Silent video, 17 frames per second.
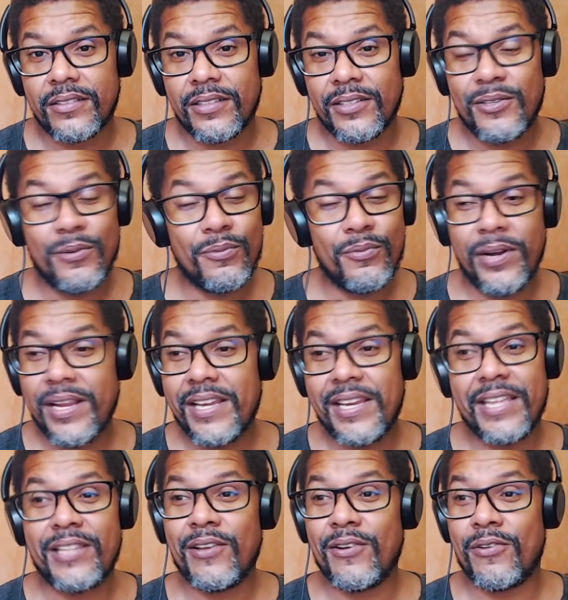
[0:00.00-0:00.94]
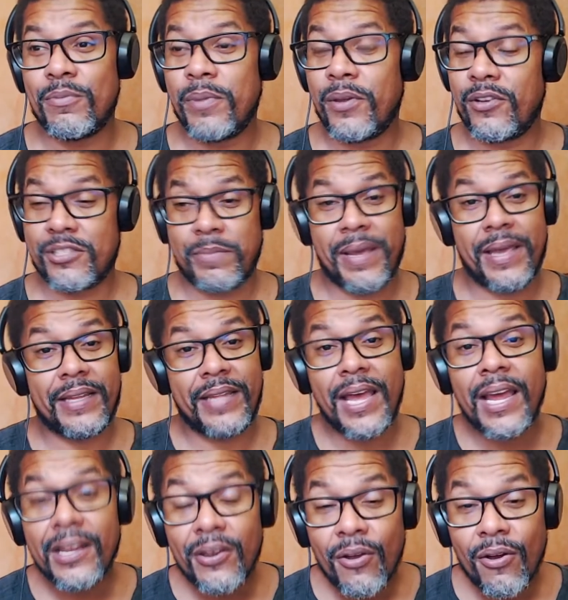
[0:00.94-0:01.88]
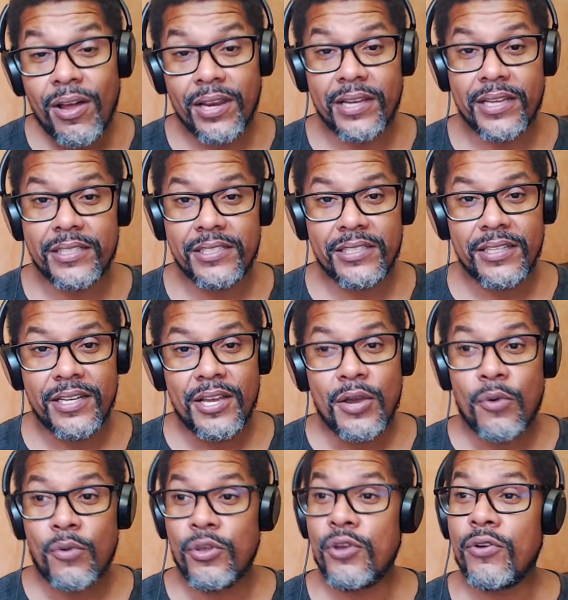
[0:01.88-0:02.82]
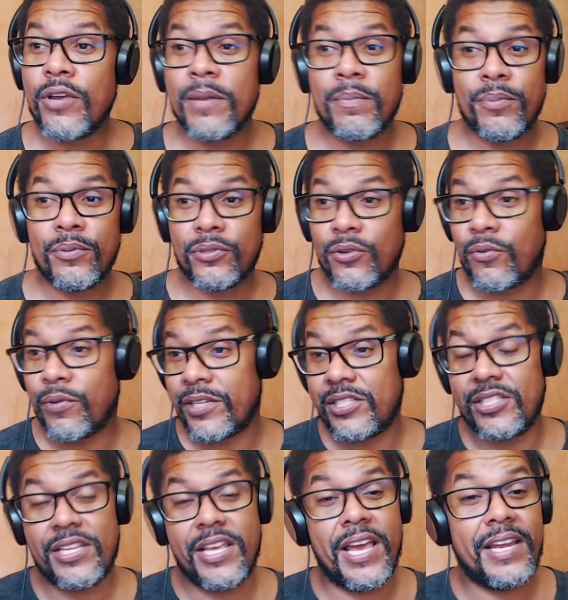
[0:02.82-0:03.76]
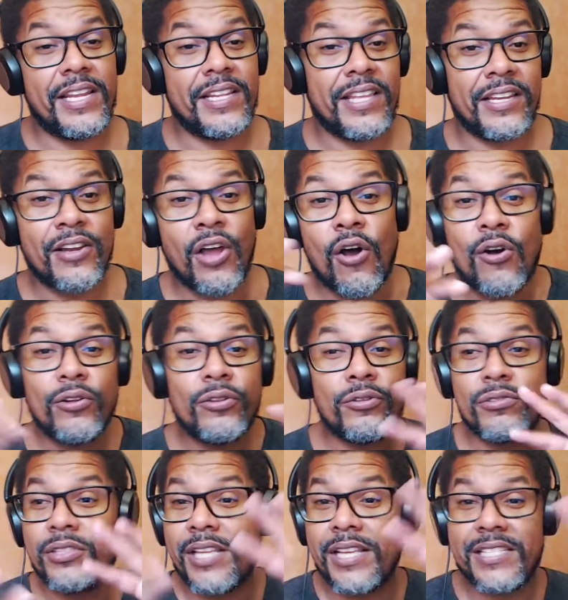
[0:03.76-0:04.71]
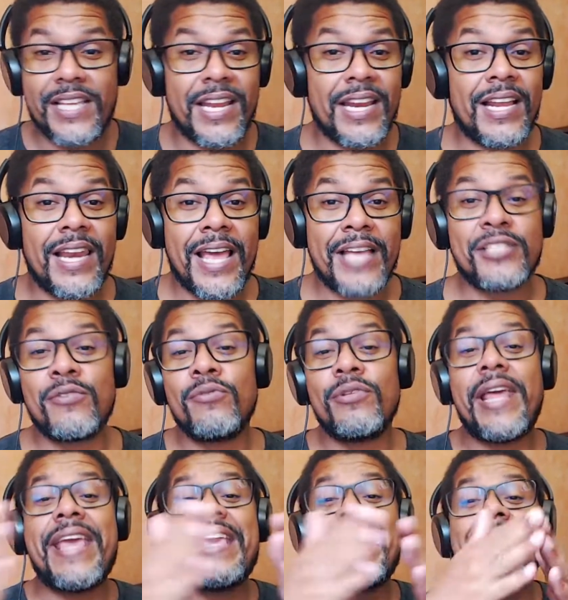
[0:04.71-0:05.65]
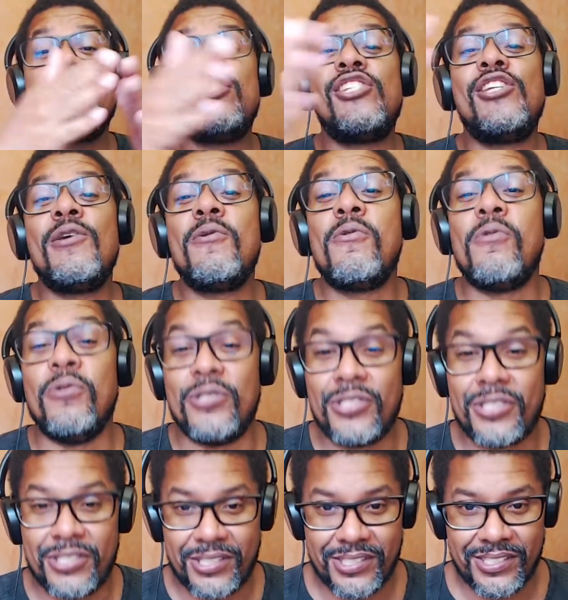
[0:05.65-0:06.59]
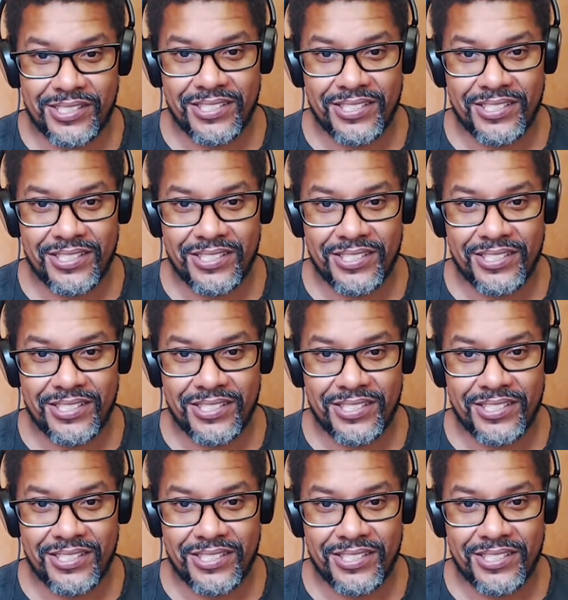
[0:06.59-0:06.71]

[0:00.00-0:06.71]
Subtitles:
You really don't, because by that knowledge, you can put Christianity and all those things in class so they can choose.